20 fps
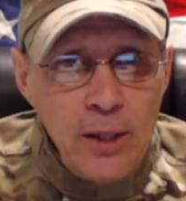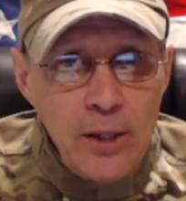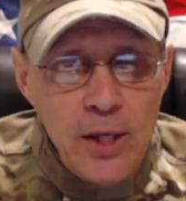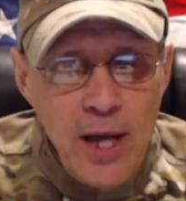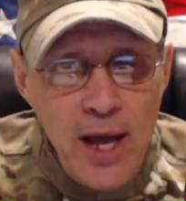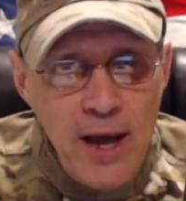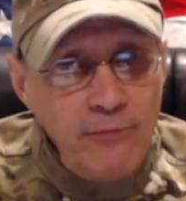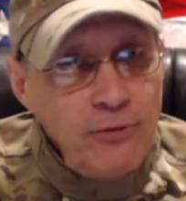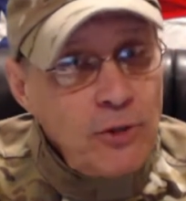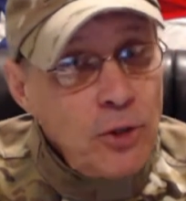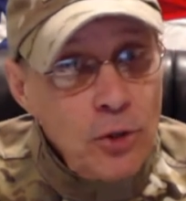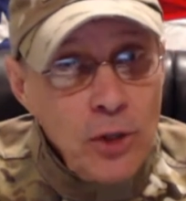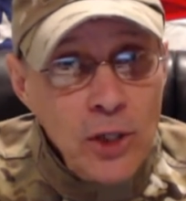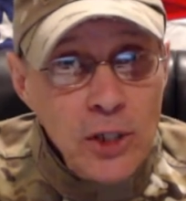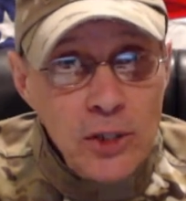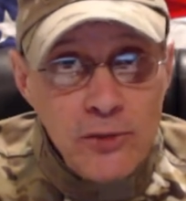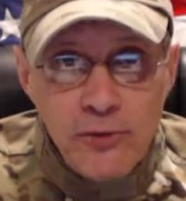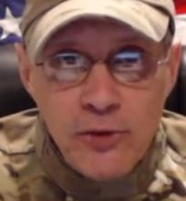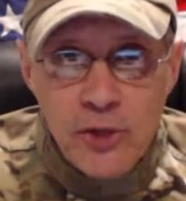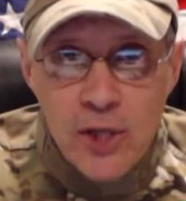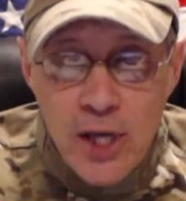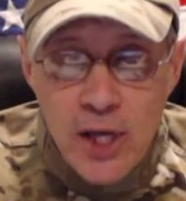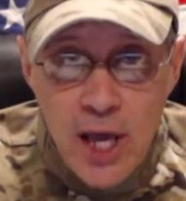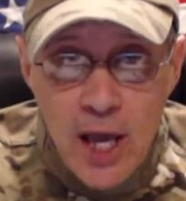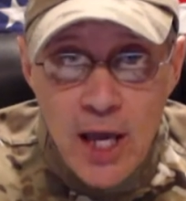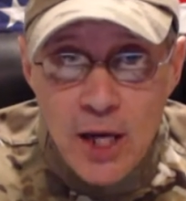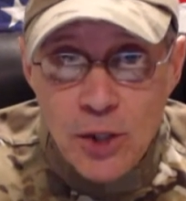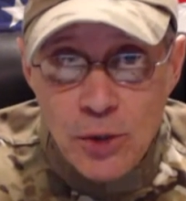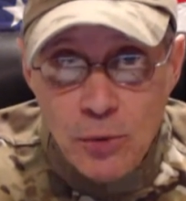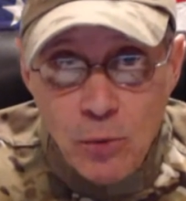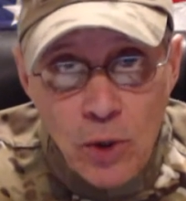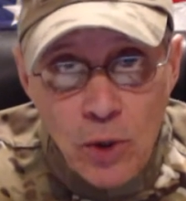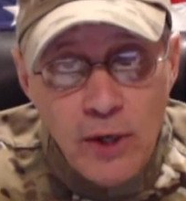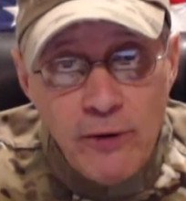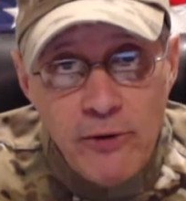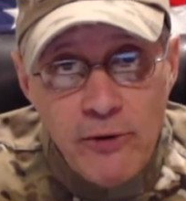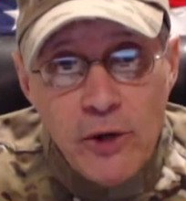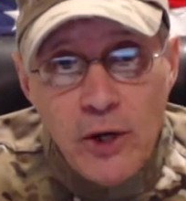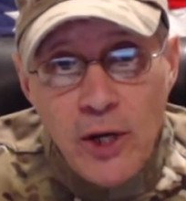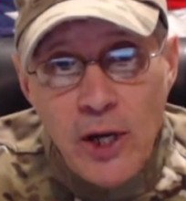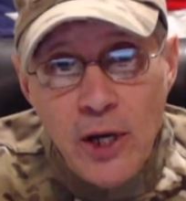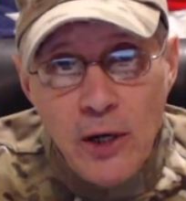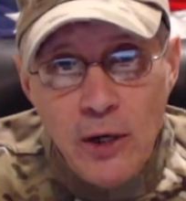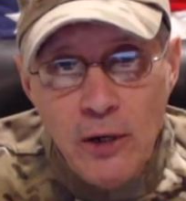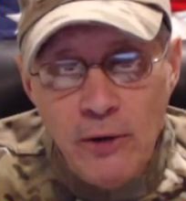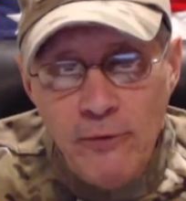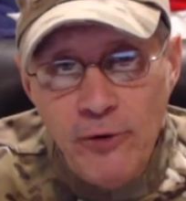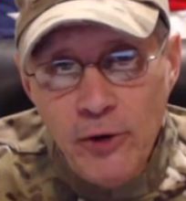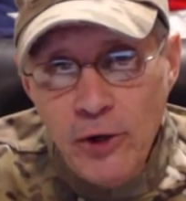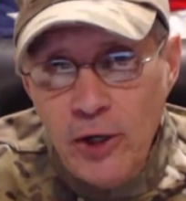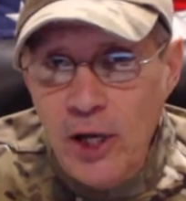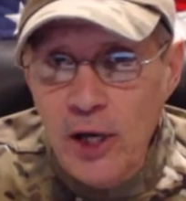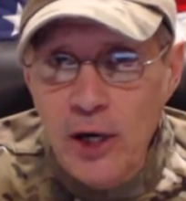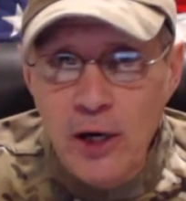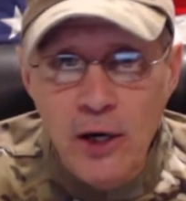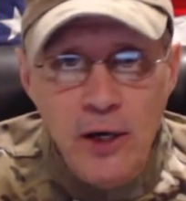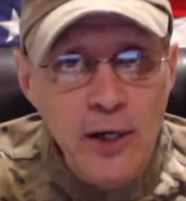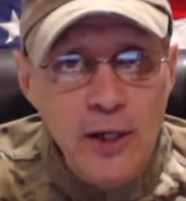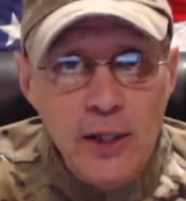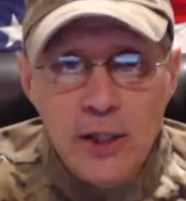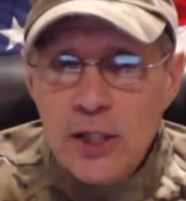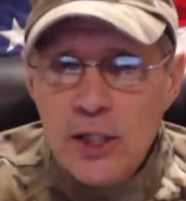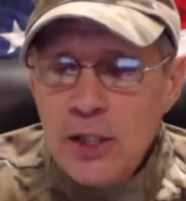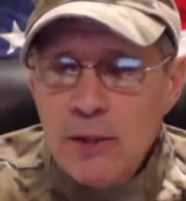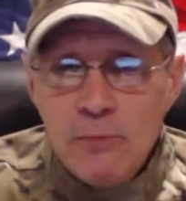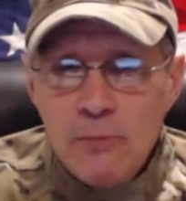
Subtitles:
You have to dress for the occasion, whatever you're carrying. If you're carrying